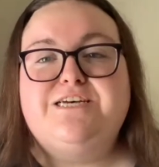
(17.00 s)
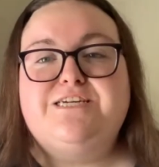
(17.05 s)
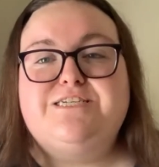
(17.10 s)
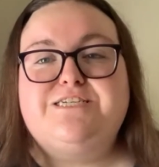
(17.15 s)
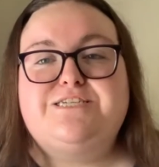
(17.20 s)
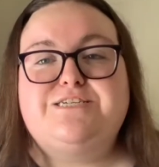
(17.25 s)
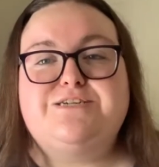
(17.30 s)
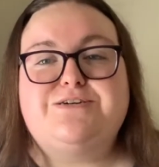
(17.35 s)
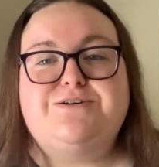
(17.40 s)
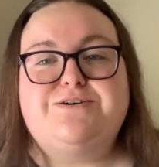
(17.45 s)

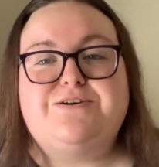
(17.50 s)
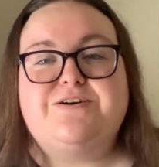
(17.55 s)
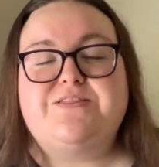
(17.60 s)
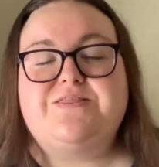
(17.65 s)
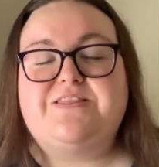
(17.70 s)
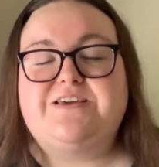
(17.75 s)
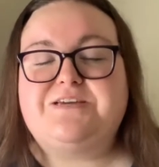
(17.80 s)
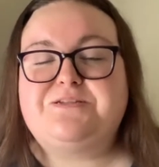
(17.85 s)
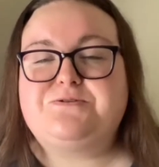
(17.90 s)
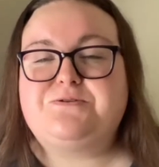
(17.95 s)
So
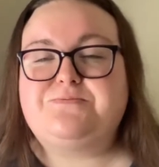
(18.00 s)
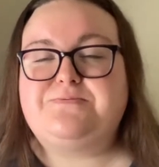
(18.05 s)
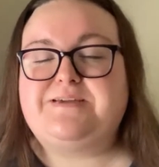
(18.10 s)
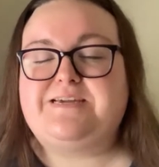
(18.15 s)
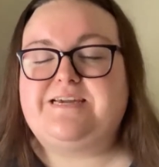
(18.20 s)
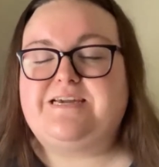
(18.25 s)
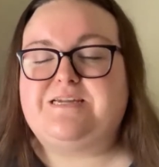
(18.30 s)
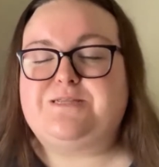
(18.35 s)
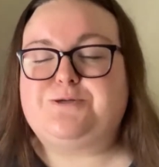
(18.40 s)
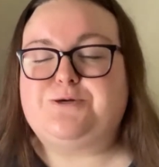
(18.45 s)
this will
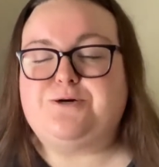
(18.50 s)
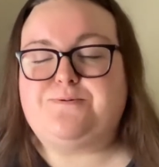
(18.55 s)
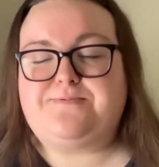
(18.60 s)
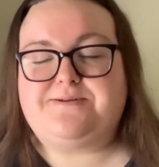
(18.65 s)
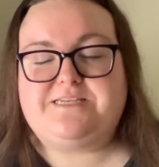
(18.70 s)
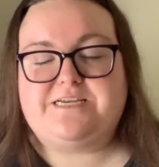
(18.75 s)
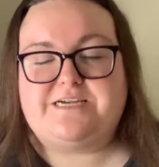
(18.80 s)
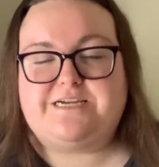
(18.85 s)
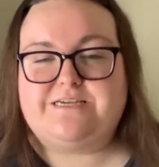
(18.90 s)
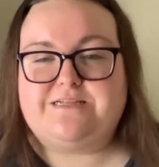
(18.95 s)
be in no
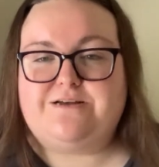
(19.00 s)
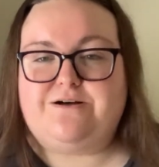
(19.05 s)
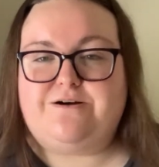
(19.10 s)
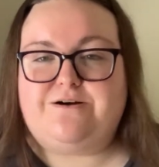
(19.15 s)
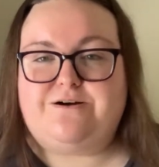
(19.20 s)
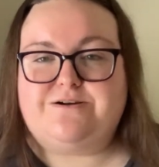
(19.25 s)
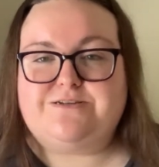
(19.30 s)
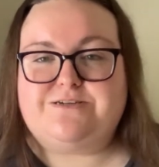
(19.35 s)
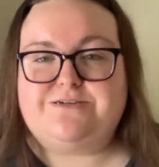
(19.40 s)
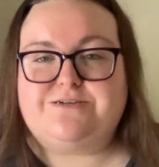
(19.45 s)
particular
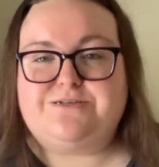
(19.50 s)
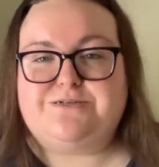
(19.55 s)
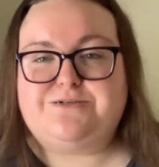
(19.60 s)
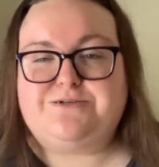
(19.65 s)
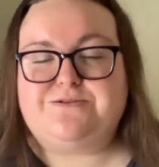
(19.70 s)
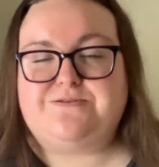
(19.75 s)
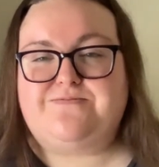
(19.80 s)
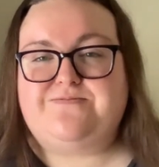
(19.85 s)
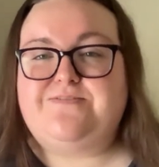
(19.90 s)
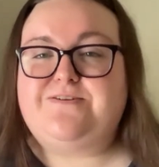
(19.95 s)
order.
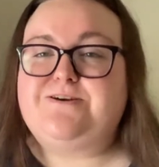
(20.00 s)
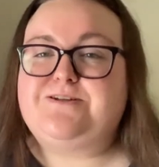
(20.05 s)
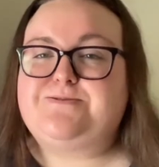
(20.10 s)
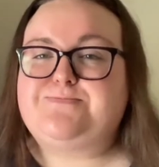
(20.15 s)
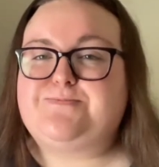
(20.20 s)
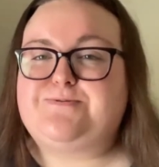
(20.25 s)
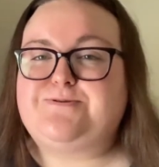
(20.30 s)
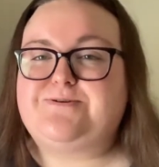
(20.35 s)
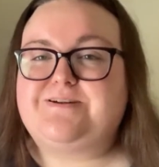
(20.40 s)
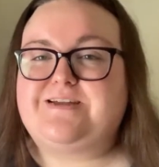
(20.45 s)
So the
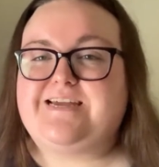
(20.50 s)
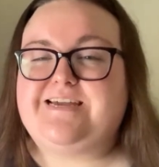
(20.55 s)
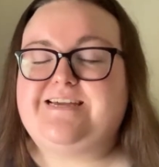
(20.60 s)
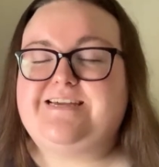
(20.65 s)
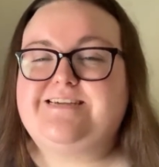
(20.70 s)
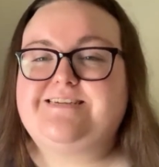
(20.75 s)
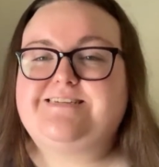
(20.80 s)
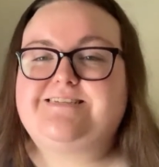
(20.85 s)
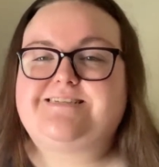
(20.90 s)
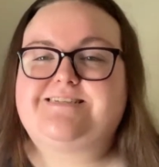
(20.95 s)
first book
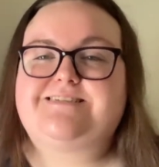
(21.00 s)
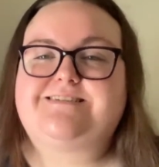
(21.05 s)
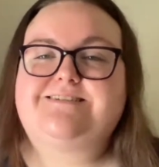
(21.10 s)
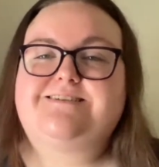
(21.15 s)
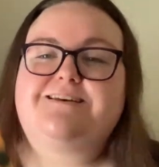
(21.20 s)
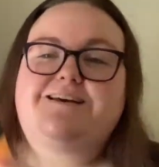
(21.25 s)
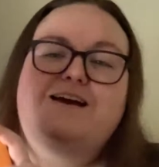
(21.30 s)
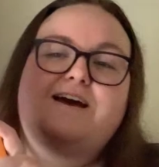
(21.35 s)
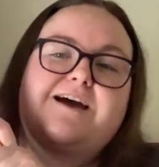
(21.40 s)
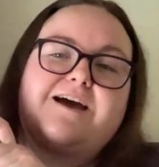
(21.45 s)
is
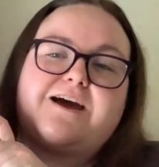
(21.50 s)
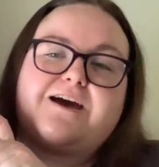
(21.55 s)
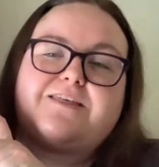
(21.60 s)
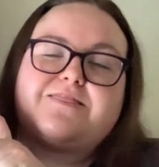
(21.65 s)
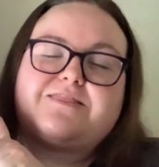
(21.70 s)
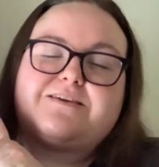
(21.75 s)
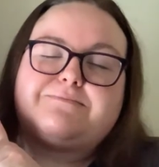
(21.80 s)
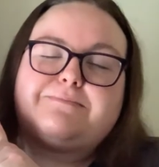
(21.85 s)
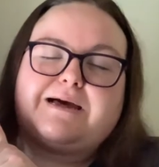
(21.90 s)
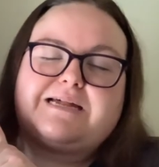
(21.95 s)

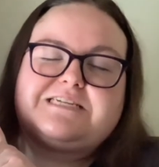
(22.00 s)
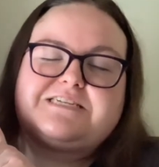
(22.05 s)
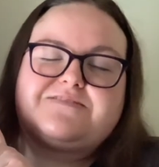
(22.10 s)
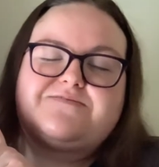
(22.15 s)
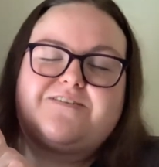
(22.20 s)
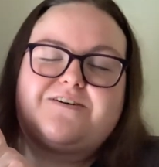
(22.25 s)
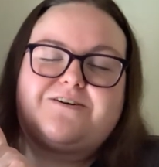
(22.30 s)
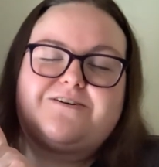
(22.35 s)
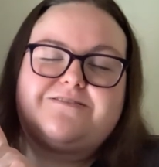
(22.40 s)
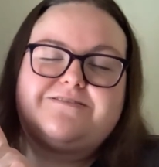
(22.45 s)
The Mask
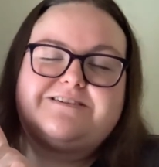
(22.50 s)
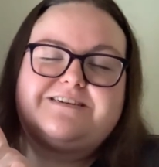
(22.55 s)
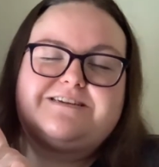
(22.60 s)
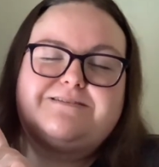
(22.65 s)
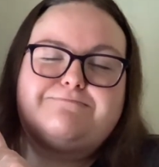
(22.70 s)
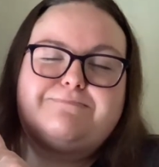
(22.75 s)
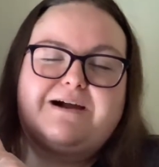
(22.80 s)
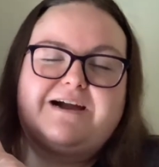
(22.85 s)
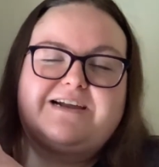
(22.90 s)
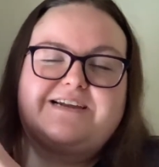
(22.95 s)
Falling
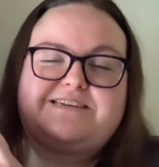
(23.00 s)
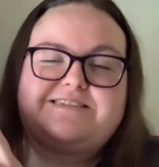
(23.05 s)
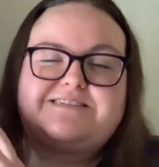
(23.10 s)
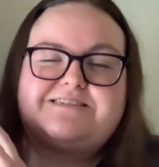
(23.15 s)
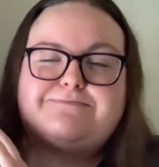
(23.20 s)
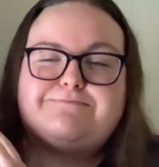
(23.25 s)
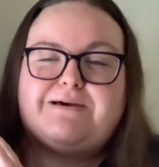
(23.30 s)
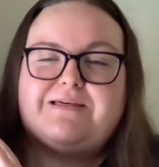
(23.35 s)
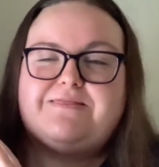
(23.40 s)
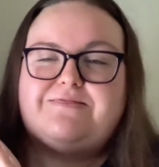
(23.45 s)
by
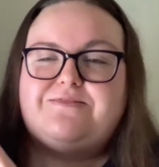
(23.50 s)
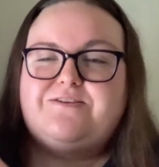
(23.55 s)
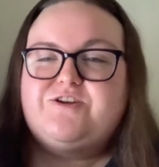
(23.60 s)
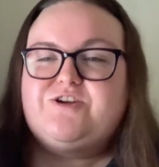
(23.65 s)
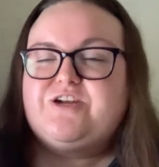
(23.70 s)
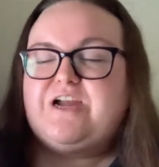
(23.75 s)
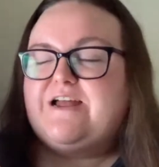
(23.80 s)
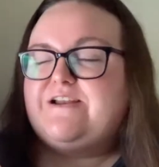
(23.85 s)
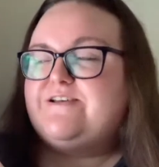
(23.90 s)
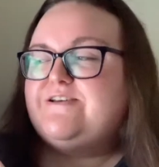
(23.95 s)
Samantha
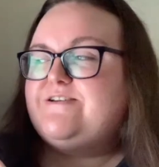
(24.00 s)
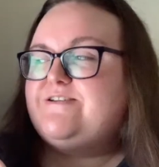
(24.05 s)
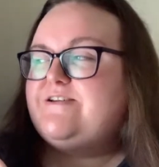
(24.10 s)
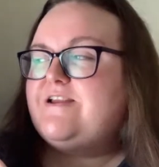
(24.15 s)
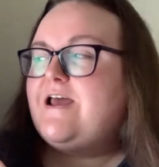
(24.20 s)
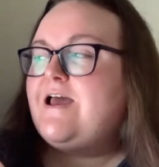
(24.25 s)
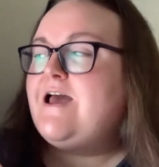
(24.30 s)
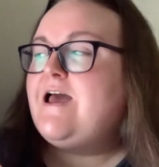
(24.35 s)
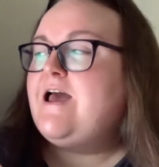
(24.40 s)
Shannon.